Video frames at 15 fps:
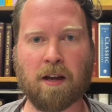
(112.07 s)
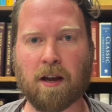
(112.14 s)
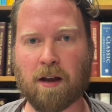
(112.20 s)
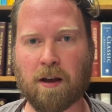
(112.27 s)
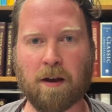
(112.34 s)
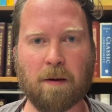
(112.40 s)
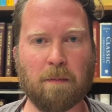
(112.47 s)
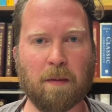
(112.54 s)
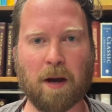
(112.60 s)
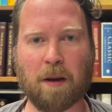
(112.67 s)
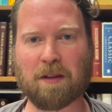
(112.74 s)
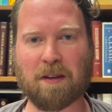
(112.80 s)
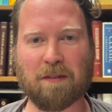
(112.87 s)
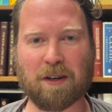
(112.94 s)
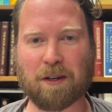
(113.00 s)

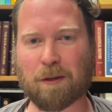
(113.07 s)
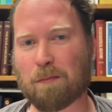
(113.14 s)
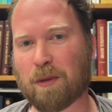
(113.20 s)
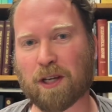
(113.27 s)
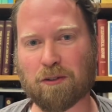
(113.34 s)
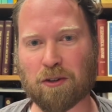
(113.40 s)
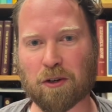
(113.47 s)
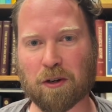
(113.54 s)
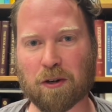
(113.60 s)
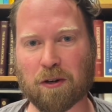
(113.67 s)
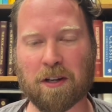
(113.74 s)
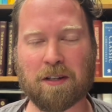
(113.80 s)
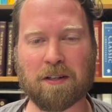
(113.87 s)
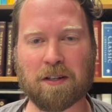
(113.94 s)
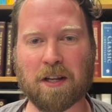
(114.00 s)
I'm given a good picture
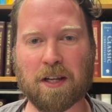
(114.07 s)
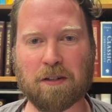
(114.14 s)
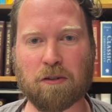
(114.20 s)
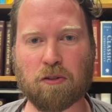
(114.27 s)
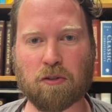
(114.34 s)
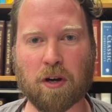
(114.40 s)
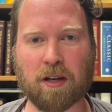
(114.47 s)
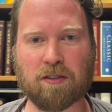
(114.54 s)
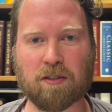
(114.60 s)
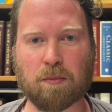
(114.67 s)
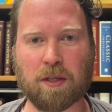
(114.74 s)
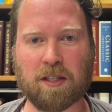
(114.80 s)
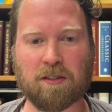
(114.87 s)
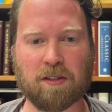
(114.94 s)
and you trust me.